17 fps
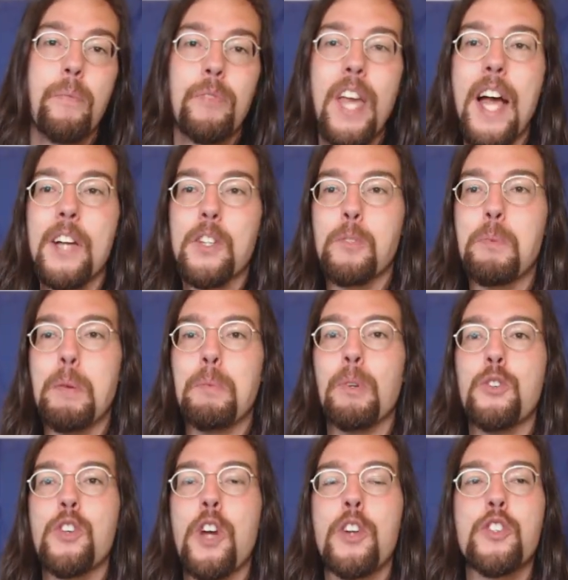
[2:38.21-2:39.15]
Yes,
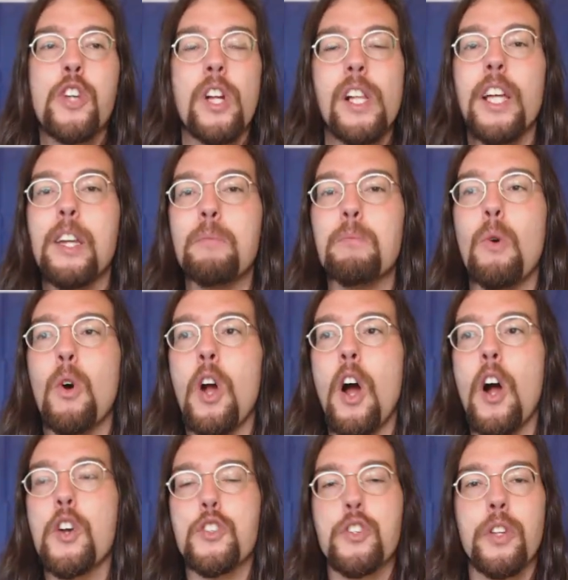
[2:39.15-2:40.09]
people judged Clinton more
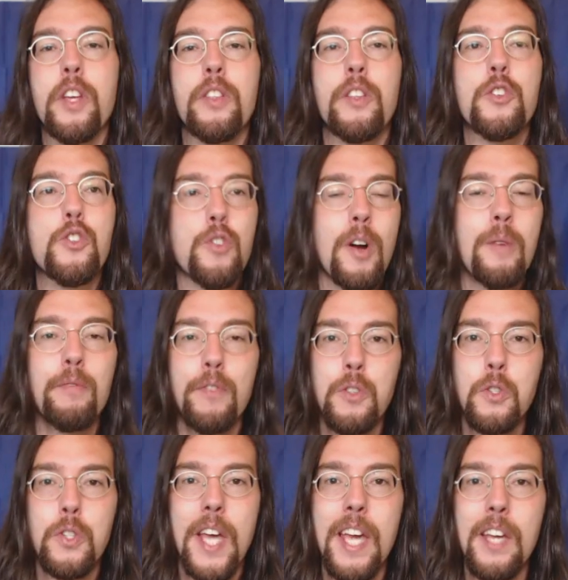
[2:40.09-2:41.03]
harshly than Trump
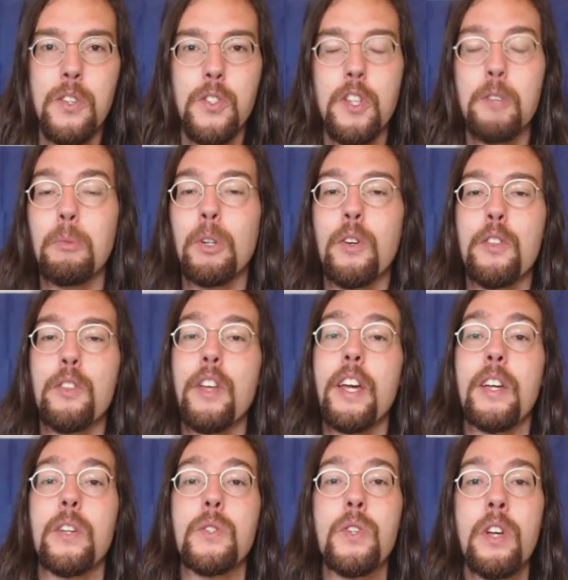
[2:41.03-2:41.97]
for saying similar
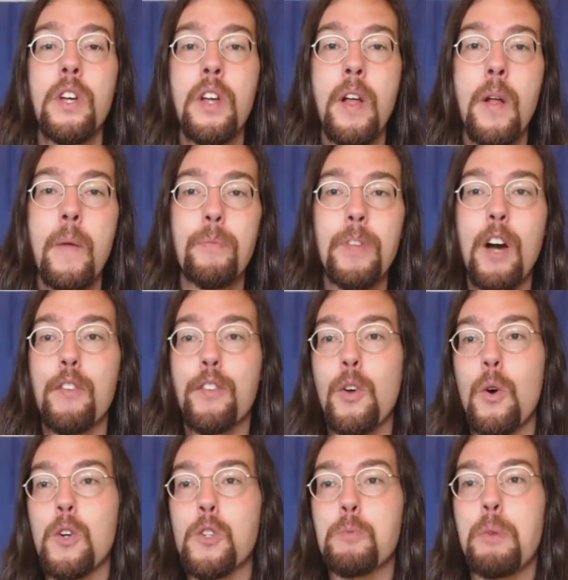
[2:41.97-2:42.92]
things. Now,
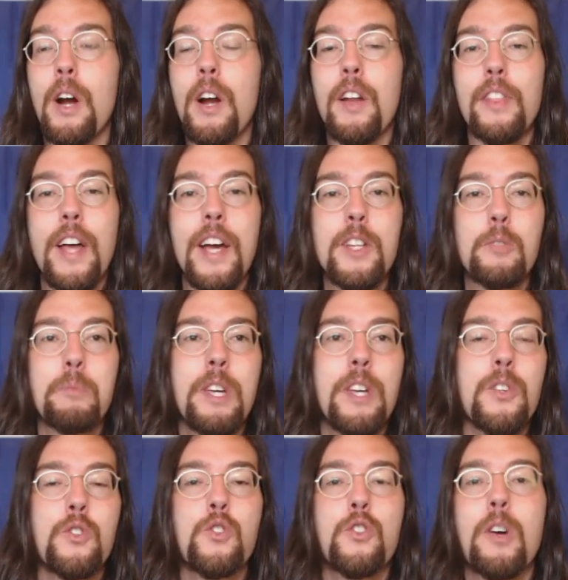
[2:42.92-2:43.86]
of course, part of that is
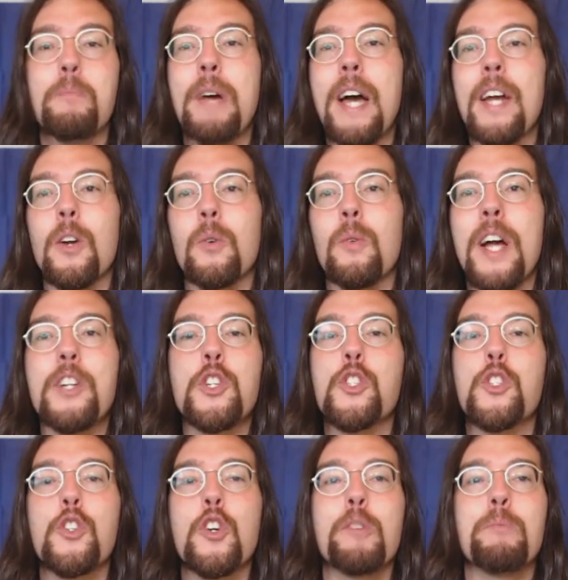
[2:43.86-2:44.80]
because Trump had a
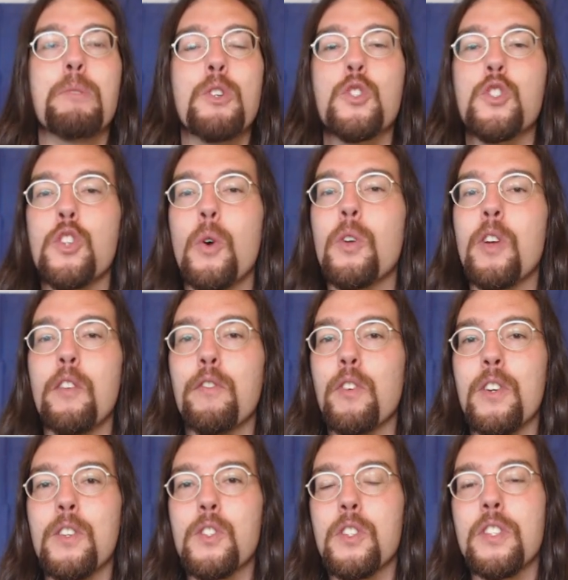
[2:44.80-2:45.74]
registered persona
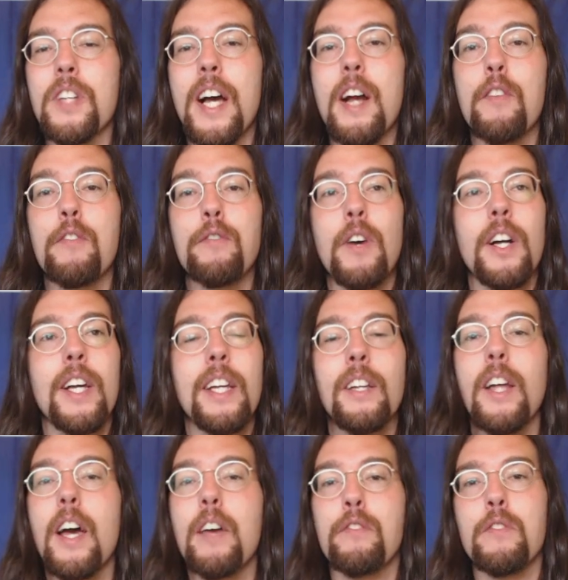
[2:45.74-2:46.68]
for his entire
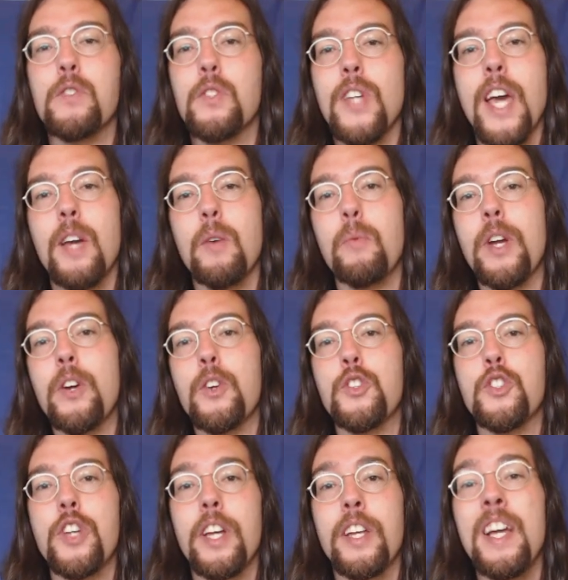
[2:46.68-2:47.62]
fucking life of saying
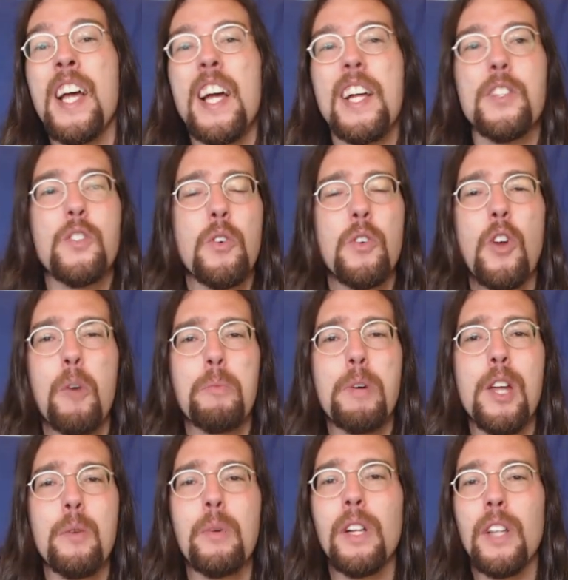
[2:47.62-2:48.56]
weird shit, and so
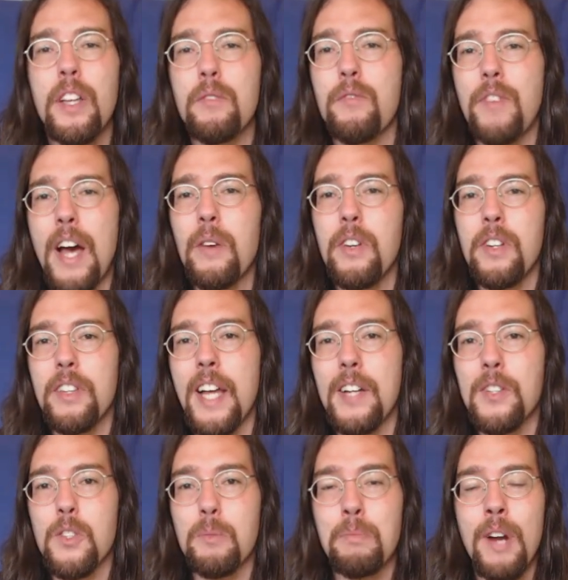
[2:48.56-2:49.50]
nobody really found it
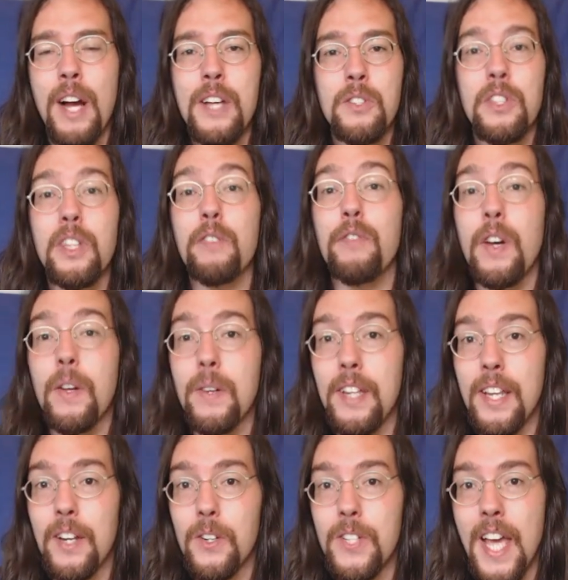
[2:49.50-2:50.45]
that surprising. They
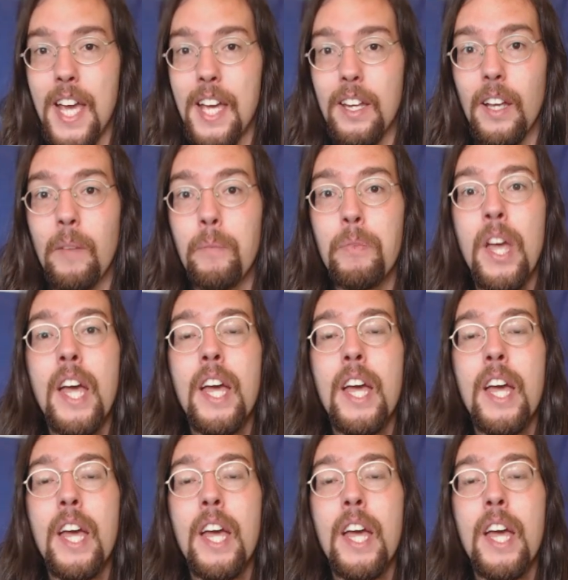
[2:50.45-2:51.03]
found it entertaining.